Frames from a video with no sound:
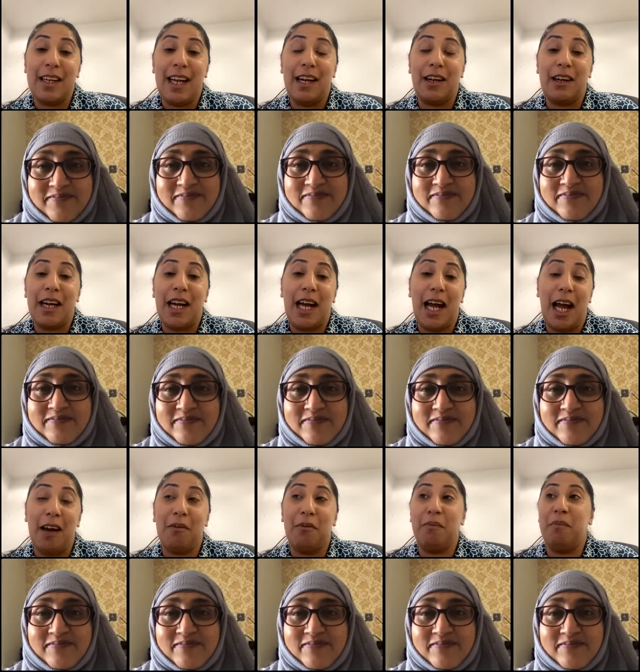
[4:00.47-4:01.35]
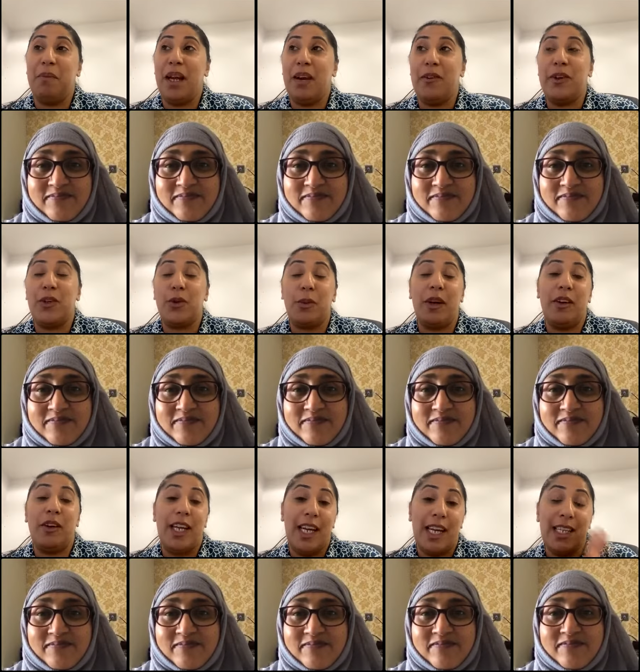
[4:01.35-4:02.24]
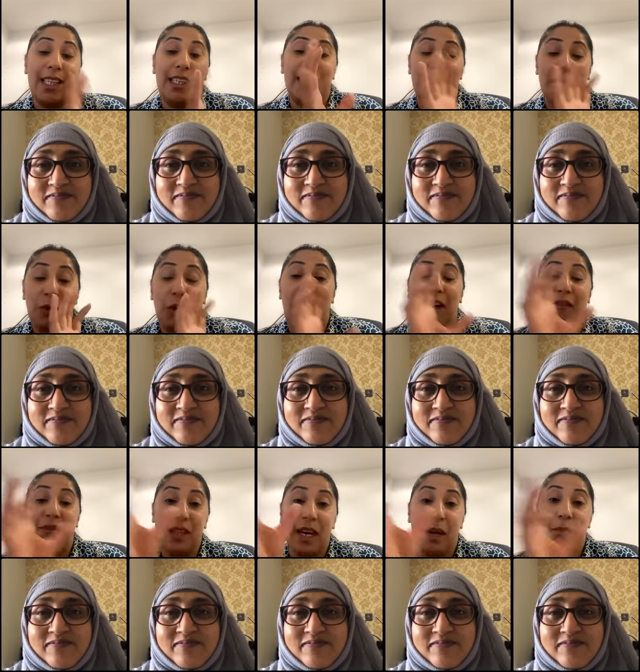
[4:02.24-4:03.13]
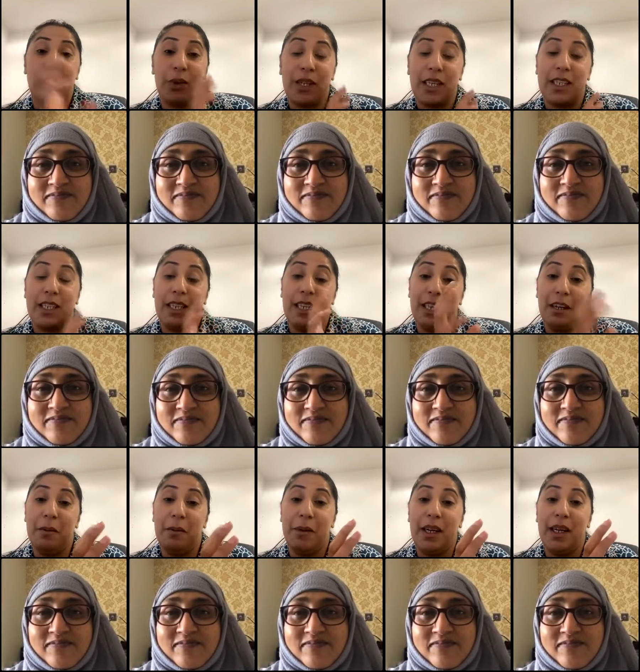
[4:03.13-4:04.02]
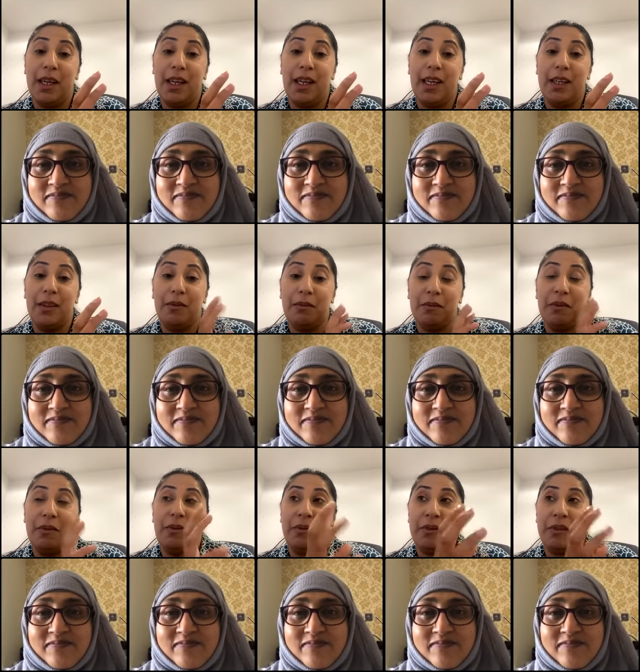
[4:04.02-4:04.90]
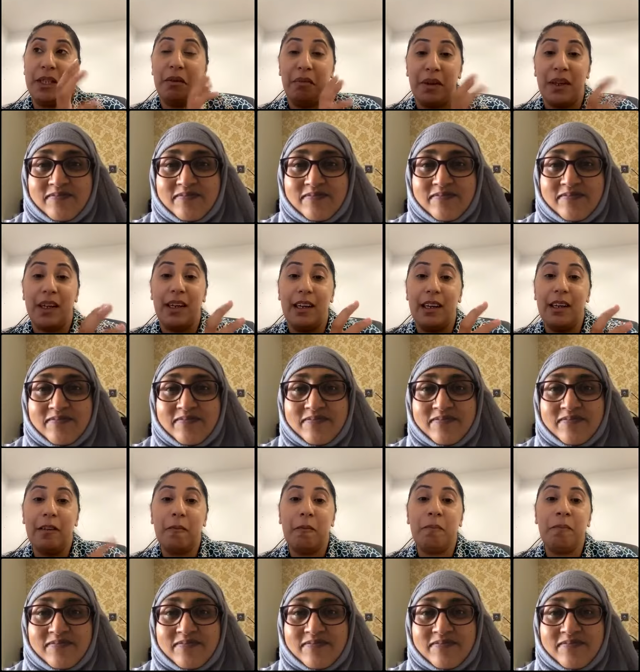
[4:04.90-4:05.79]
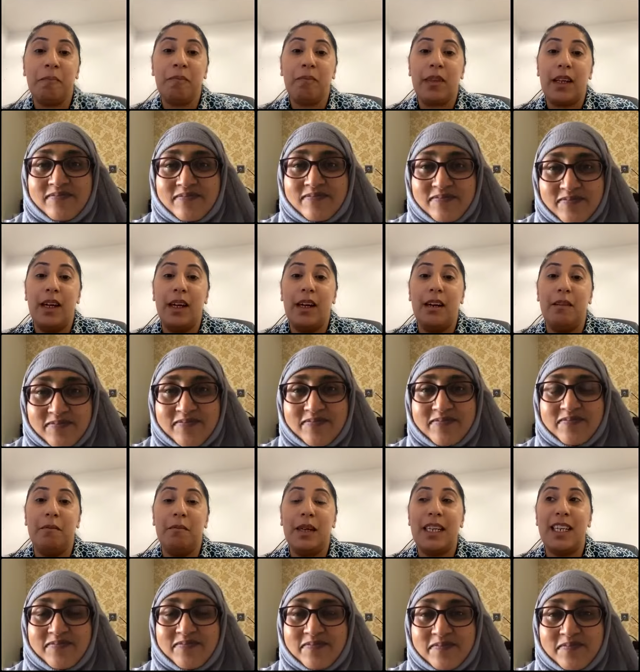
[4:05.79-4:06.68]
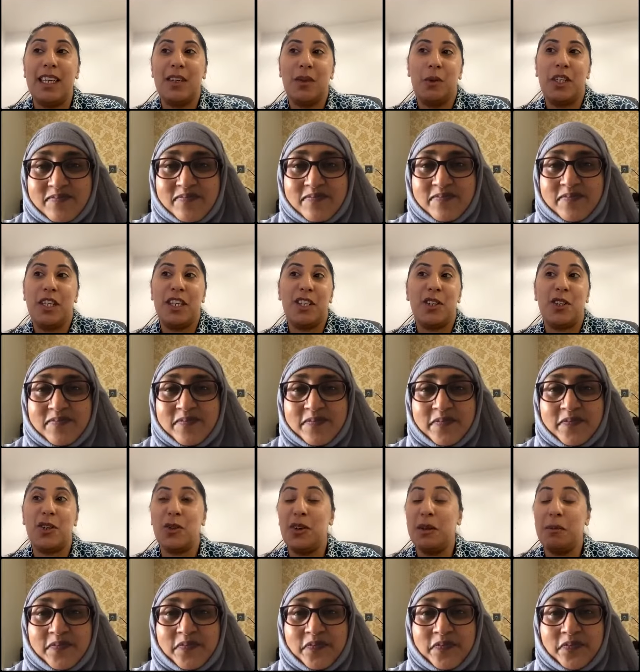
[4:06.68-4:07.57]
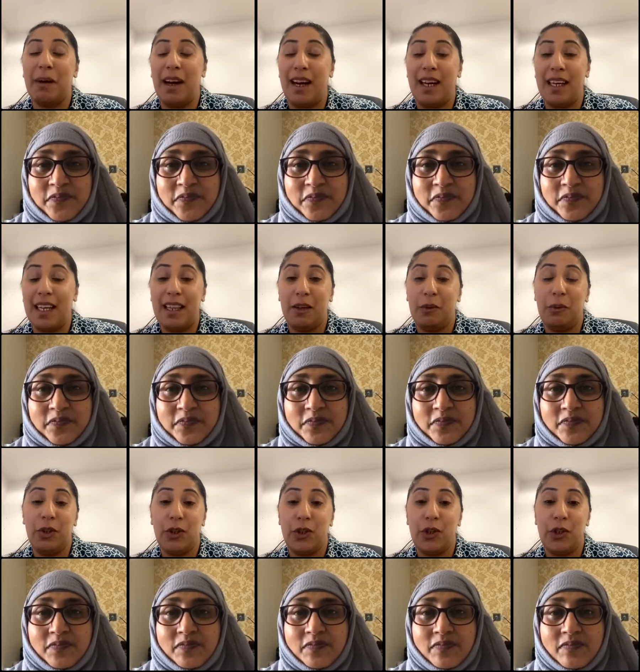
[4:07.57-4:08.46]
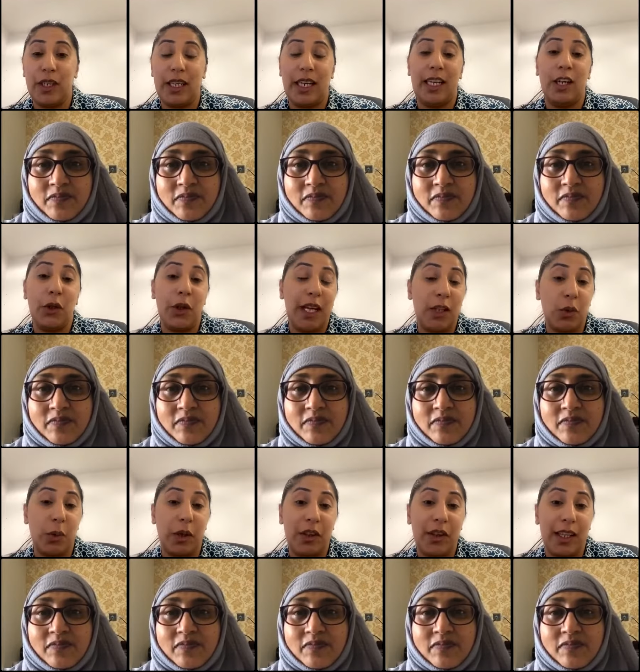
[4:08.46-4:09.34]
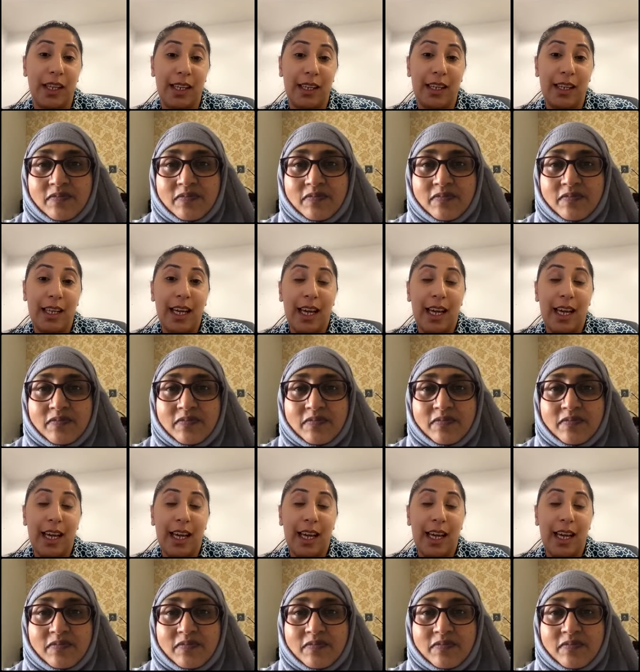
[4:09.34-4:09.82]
Speaker 1: that have periods when it is, or have times when it's a little bit difficult. Mm-hmm. Um, and I just wanted us to talk about it, and I think we should. And I know that's one thing